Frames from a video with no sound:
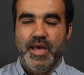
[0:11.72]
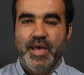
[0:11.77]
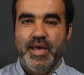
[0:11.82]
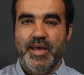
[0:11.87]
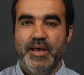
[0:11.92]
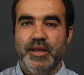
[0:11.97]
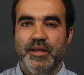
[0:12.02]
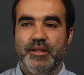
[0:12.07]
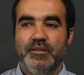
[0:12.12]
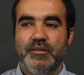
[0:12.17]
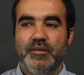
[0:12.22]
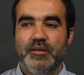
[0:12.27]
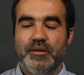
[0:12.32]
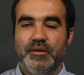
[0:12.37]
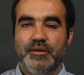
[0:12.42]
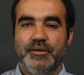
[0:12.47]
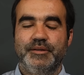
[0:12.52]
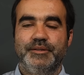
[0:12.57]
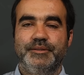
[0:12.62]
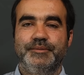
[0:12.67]
And
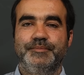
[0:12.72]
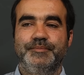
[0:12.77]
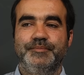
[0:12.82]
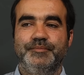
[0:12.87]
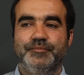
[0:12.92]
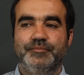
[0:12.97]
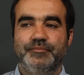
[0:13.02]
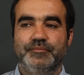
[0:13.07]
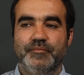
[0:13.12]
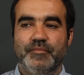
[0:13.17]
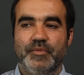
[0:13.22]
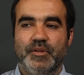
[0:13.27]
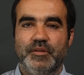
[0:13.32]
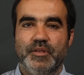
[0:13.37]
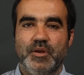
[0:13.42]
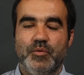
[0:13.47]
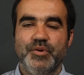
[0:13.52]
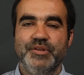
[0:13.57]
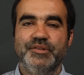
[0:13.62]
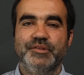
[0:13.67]
um,
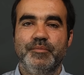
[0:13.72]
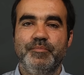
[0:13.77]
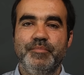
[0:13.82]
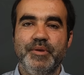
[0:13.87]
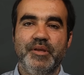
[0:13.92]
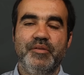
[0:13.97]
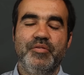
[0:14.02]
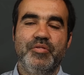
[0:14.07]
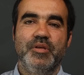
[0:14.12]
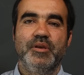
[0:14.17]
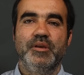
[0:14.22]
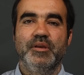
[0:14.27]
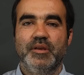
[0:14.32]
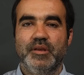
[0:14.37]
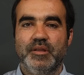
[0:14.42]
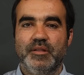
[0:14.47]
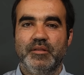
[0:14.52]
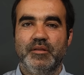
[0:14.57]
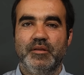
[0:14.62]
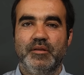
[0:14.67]
there is a big thing
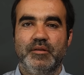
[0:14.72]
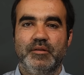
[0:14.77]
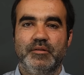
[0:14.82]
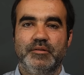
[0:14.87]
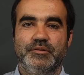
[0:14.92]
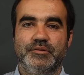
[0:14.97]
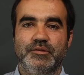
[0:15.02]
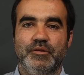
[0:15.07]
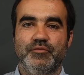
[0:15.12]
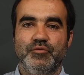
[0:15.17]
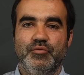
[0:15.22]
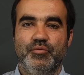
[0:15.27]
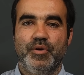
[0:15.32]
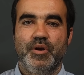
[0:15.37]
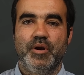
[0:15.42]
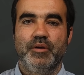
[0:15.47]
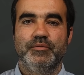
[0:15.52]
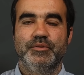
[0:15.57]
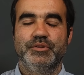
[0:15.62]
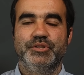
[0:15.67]
in uh,
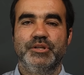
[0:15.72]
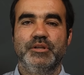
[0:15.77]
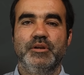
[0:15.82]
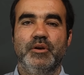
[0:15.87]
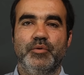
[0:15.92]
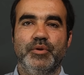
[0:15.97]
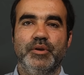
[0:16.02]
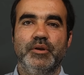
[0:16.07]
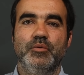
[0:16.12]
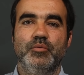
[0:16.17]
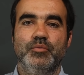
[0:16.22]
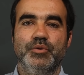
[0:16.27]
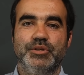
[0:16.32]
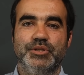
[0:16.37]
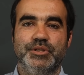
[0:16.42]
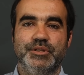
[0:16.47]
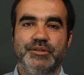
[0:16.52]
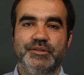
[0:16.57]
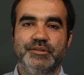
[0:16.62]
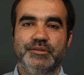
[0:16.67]
software engineering,
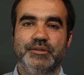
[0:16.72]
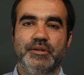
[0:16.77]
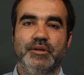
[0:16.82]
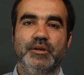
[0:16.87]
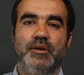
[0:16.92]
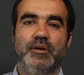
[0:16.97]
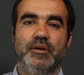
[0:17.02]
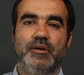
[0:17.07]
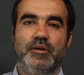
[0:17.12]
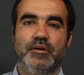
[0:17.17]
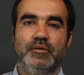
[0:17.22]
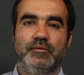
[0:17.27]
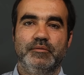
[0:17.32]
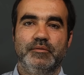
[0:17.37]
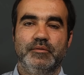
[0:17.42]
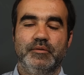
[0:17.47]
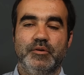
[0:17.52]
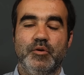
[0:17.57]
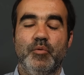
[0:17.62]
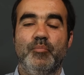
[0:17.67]
which is uh,
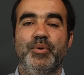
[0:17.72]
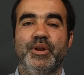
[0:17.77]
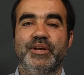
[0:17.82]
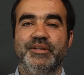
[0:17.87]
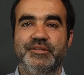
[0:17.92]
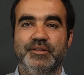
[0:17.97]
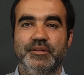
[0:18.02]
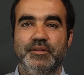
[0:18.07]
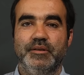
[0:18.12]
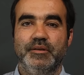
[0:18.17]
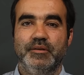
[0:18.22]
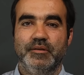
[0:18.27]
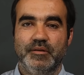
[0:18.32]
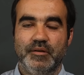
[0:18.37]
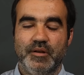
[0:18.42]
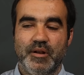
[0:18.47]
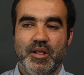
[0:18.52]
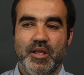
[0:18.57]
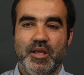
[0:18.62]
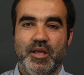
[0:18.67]
complexity.
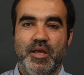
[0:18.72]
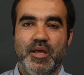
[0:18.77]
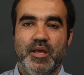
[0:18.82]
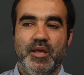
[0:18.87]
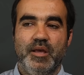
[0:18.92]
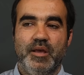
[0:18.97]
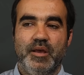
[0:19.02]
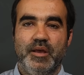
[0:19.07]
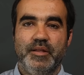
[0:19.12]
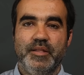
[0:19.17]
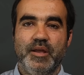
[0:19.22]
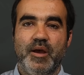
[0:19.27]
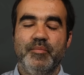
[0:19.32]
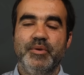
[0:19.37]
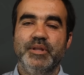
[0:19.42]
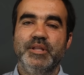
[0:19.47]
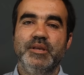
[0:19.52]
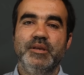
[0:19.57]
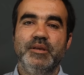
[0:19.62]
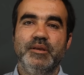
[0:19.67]
And there are
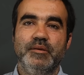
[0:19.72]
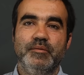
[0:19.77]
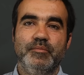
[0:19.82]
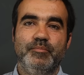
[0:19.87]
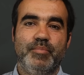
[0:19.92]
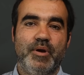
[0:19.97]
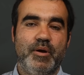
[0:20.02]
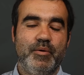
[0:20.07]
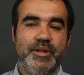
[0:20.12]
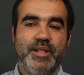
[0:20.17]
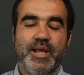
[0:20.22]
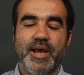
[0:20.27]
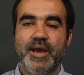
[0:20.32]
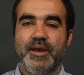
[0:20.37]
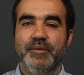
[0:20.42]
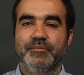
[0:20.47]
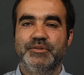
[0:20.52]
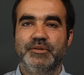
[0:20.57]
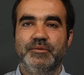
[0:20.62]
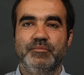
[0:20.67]
many
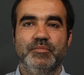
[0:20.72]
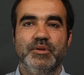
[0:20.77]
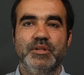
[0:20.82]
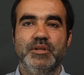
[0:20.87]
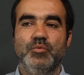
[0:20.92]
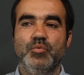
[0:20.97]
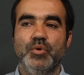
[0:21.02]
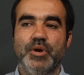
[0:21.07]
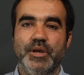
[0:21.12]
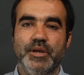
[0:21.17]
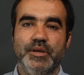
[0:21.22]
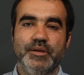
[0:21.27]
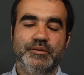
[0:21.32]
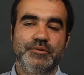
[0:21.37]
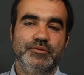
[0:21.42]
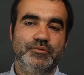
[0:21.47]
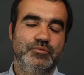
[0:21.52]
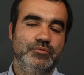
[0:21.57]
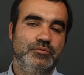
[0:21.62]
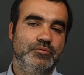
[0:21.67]
paradigms and many
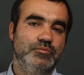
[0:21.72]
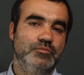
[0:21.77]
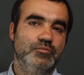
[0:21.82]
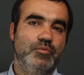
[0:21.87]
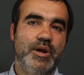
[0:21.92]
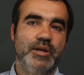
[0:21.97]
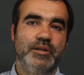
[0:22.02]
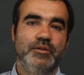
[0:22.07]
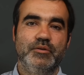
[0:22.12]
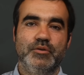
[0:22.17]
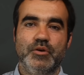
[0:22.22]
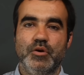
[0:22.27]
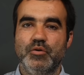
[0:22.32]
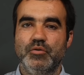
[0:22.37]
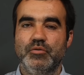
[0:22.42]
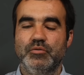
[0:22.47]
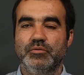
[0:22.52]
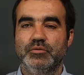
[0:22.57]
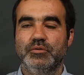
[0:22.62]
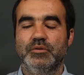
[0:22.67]
ways to write
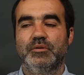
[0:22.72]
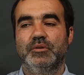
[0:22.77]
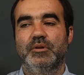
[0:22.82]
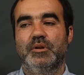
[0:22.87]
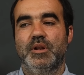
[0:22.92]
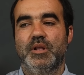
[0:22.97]
code.